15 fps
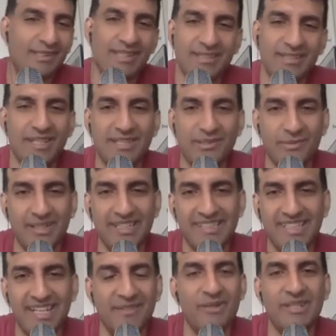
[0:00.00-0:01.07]
That's what he
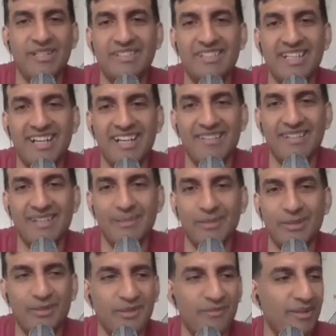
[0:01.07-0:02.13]
said, which really
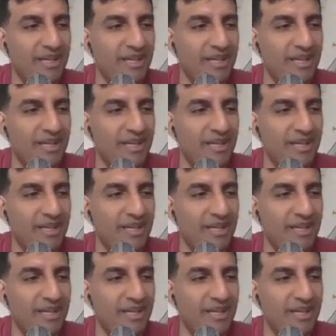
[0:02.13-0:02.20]
spoke to it.